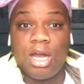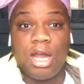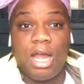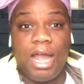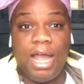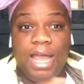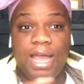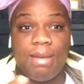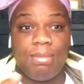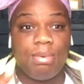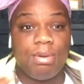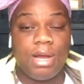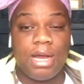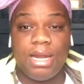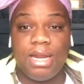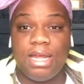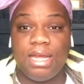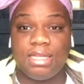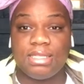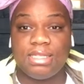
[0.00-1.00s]
add
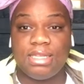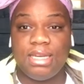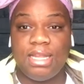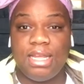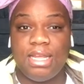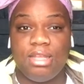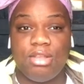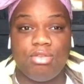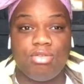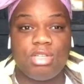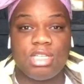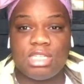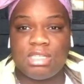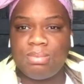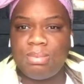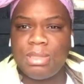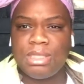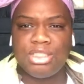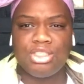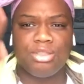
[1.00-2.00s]
products and then you just
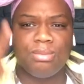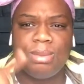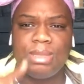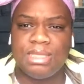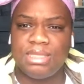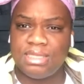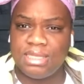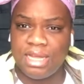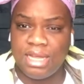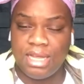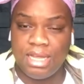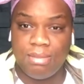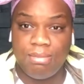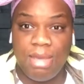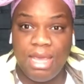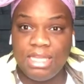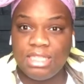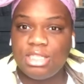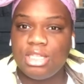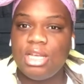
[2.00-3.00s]
put your design.
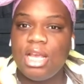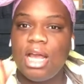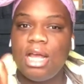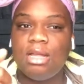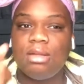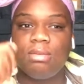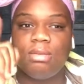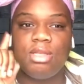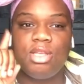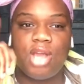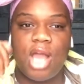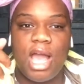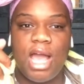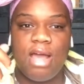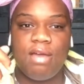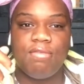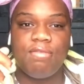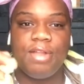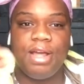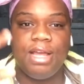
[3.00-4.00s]
Make sure y'all
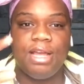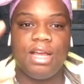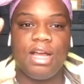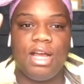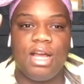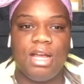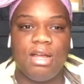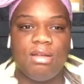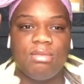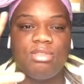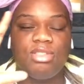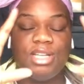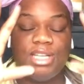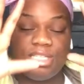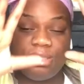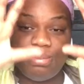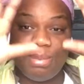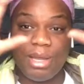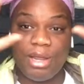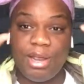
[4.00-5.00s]
have like
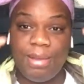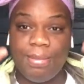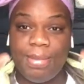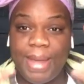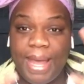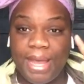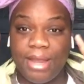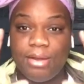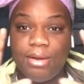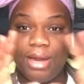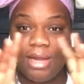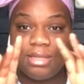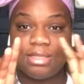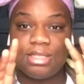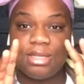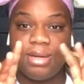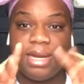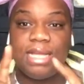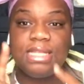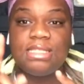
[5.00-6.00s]
transparent backgrounds
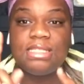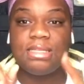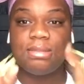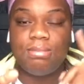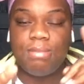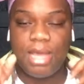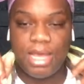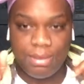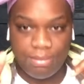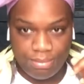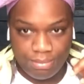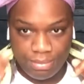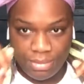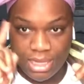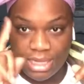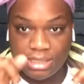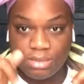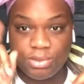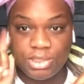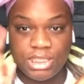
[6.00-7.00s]
though. That's
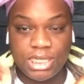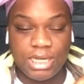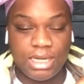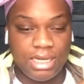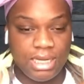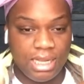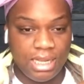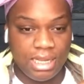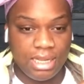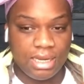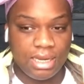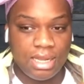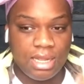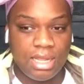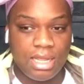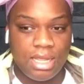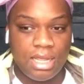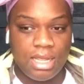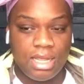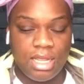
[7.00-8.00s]
what y'all need.
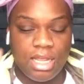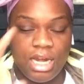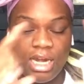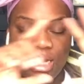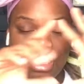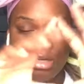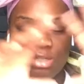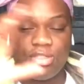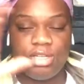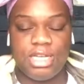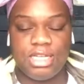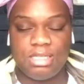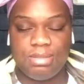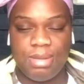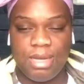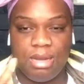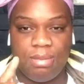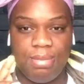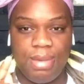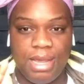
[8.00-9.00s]
I need a
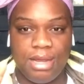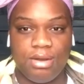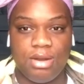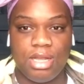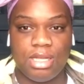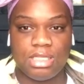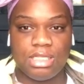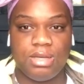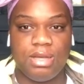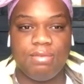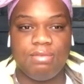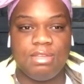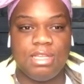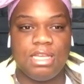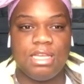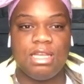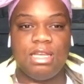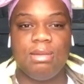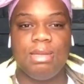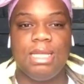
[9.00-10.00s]
transparent background so everything
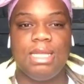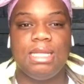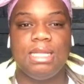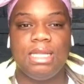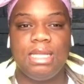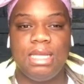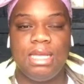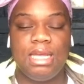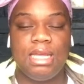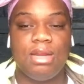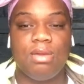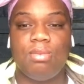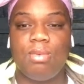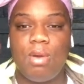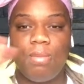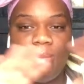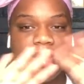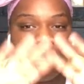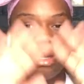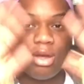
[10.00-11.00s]
can get clean. There
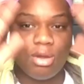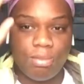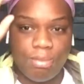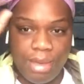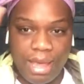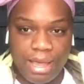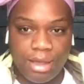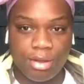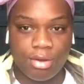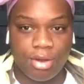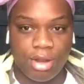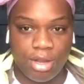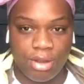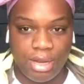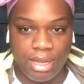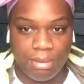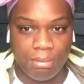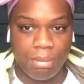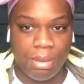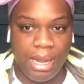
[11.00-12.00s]
won't be no background
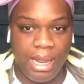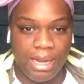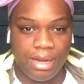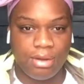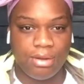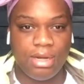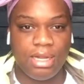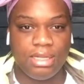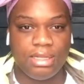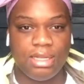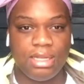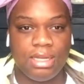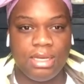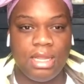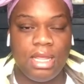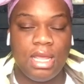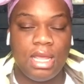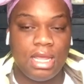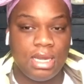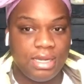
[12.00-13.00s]
like black or nothing.
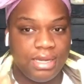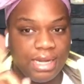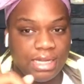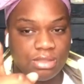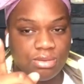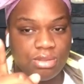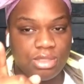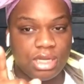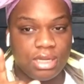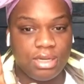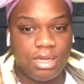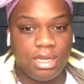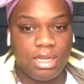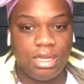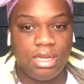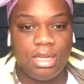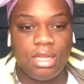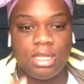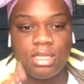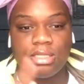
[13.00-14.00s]
That's what y'all need.
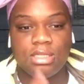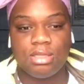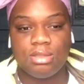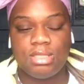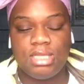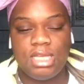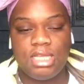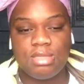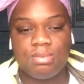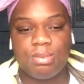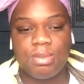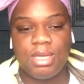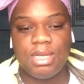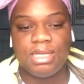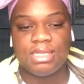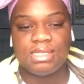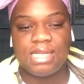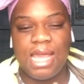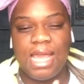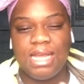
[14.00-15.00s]
So Teespring
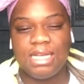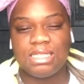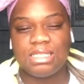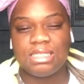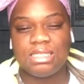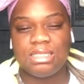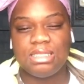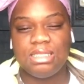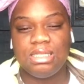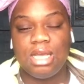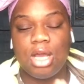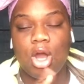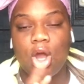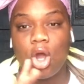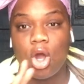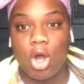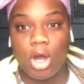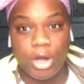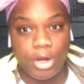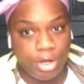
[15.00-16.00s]
is actually
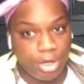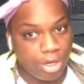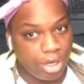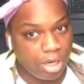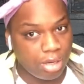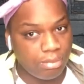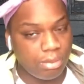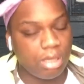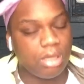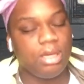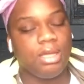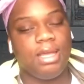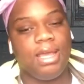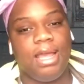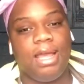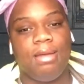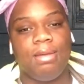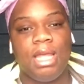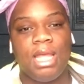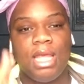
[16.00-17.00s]
harder, I'm not gonna
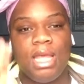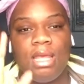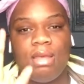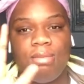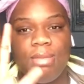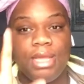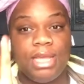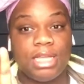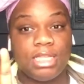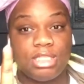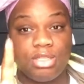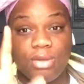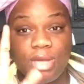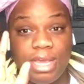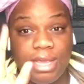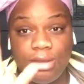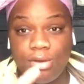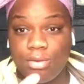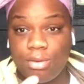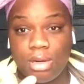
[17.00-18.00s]
cap, because you
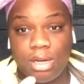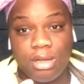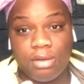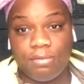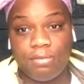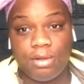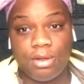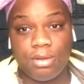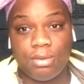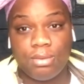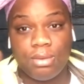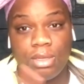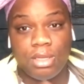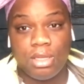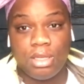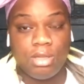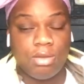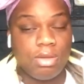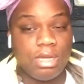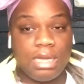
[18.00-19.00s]
can't do it on your phone.
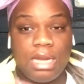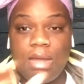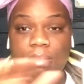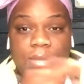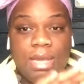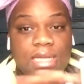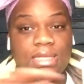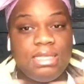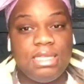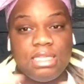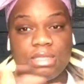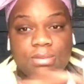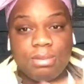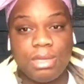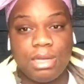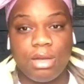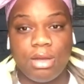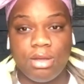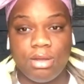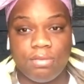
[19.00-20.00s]
You cannot make
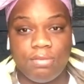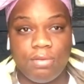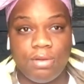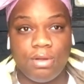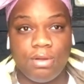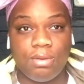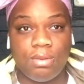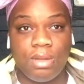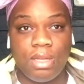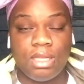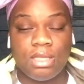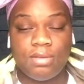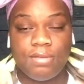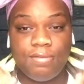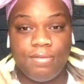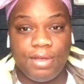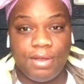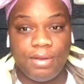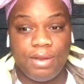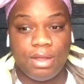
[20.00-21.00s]
Teespring on your phone. It's
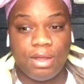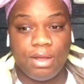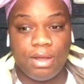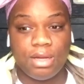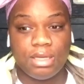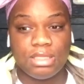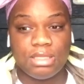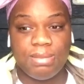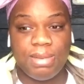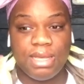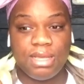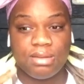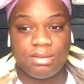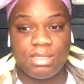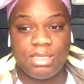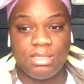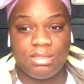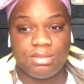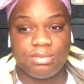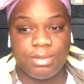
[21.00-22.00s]
very hard to make your
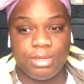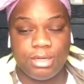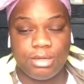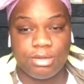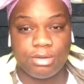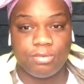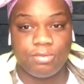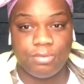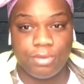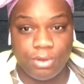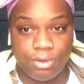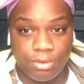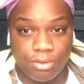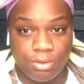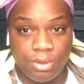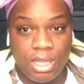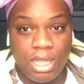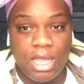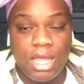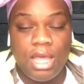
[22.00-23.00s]
Teespring on your phone
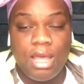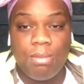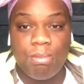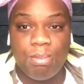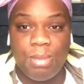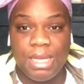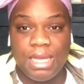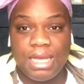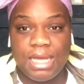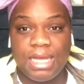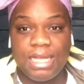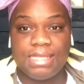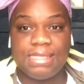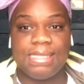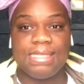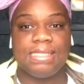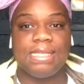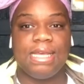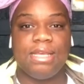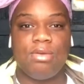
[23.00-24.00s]
because
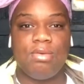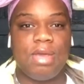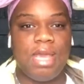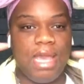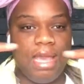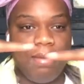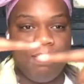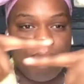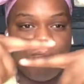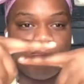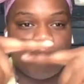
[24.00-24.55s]
it's like you can't